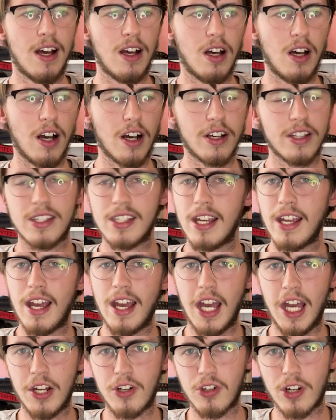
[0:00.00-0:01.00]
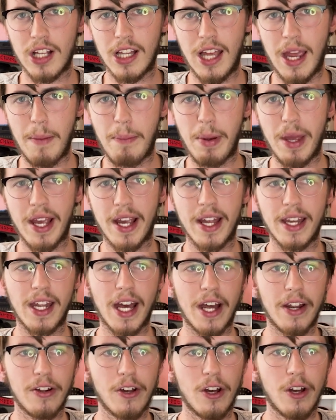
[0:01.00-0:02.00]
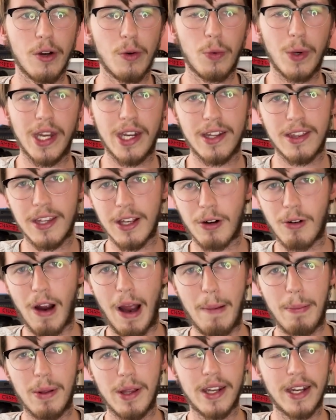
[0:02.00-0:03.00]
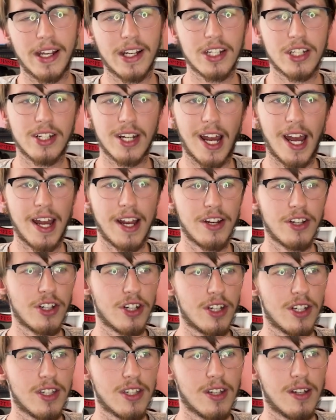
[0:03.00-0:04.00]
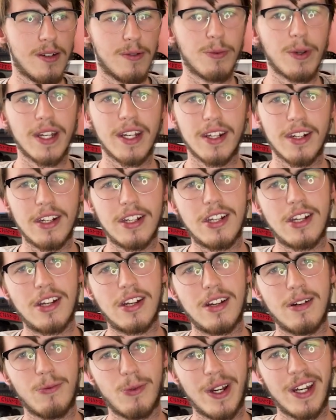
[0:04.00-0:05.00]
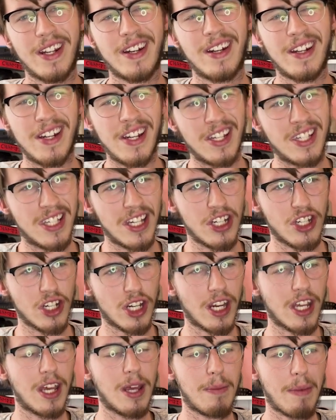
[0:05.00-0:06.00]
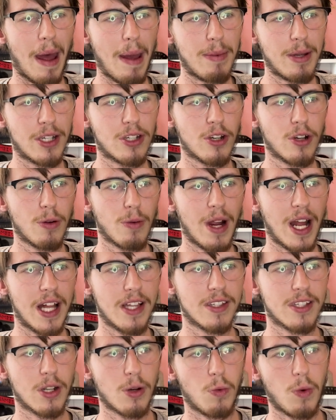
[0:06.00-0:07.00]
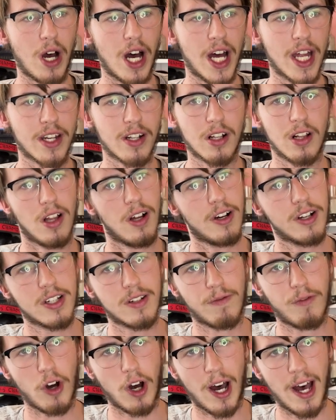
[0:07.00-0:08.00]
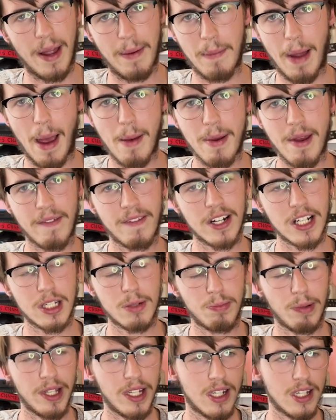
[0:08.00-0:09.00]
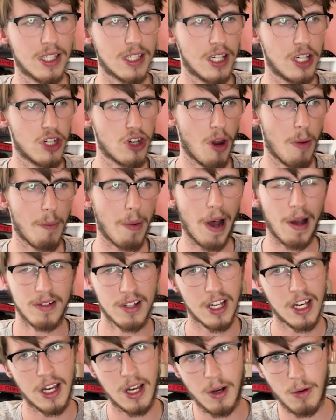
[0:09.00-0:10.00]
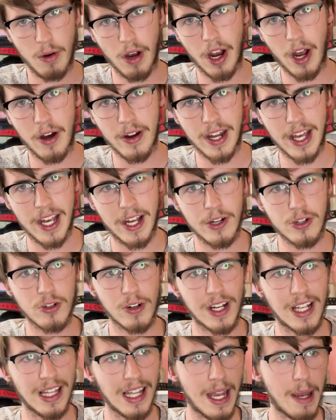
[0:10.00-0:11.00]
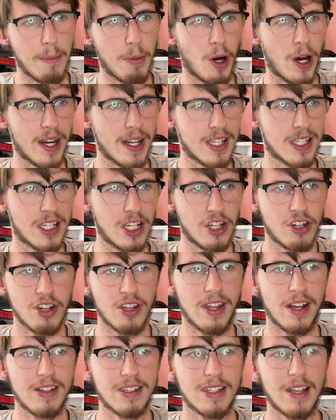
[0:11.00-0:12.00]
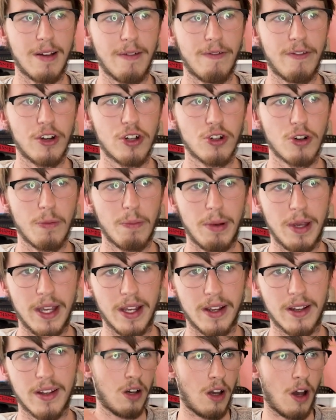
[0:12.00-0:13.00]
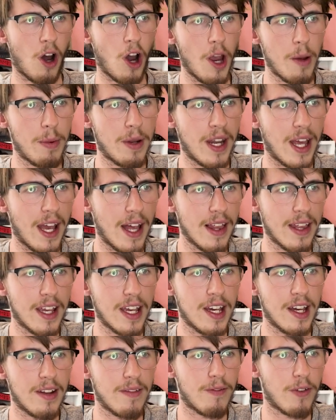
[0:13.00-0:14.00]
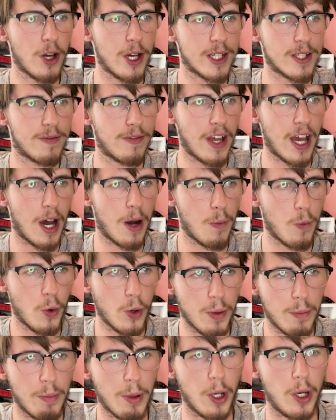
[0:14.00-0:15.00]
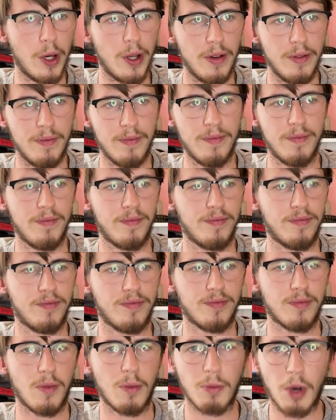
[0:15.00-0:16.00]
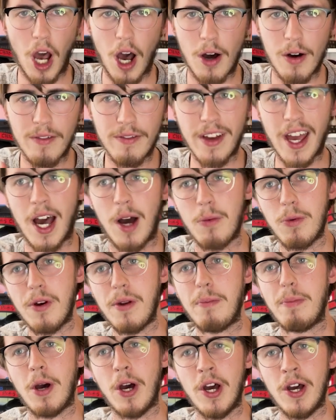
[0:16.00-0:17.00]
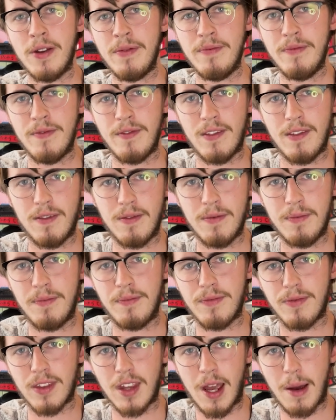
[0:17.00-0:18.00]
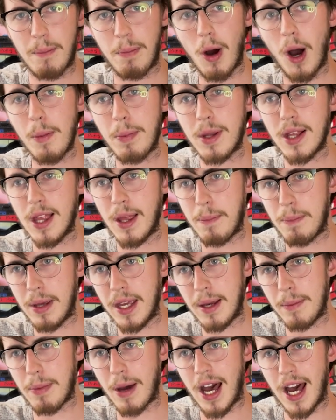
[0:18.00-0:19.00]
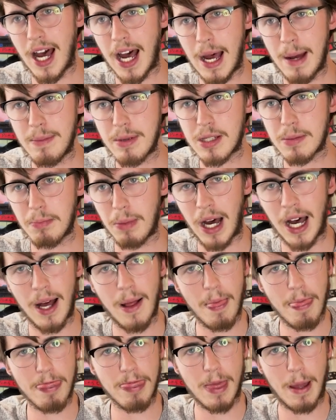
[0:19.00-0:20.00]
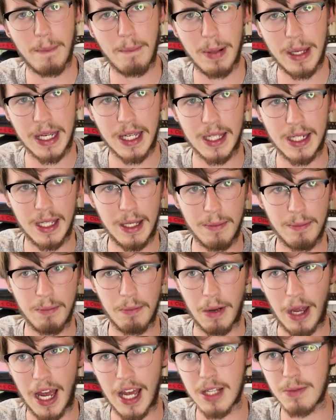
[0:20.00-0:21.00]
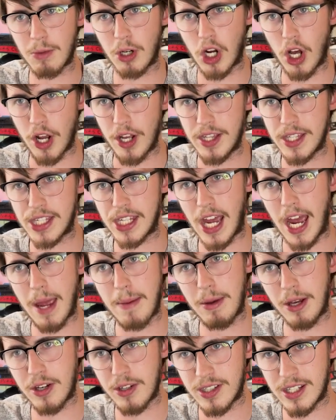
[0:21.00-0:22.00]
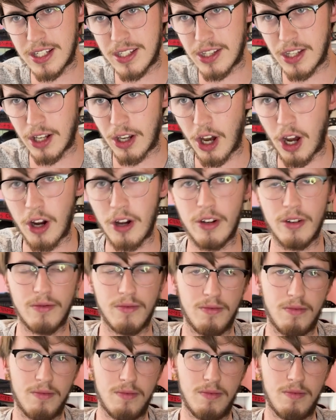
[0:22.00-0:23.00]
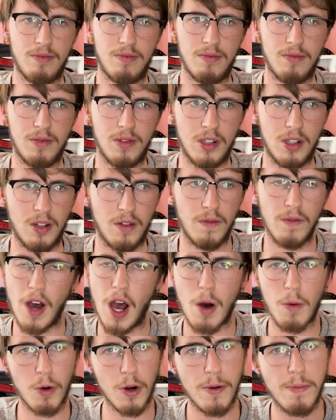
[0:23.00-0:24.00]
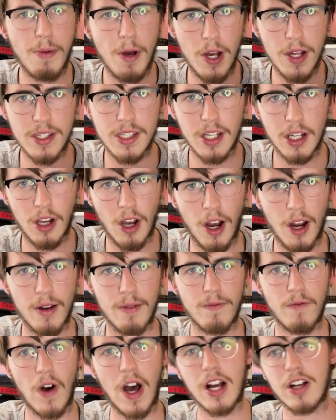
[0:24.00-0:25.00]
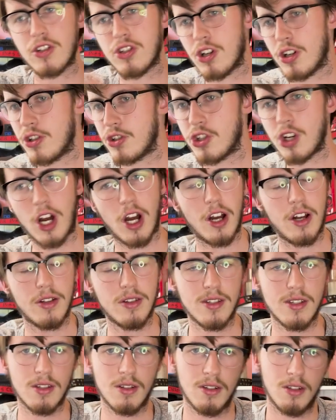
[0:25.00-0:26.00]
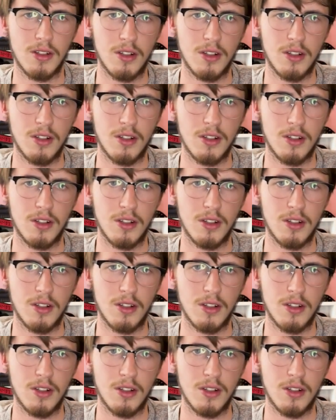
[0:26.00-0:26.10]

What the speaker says: I can see Andrea Lee picking at her, winning the grappling exchanges, and winning a decision here, maybe 2-1, close fight, maybe even a split decision. But we're going Andrea Lee by decision. That's the official pick. Oban Elliott versus Val Woodburn. I'm going Val Woodburn. Unpopular pick perhaps, but I'm picking him, as my notes say, because he's the GOAT. Val Woodburn's the GOAT. Fuck John Jones.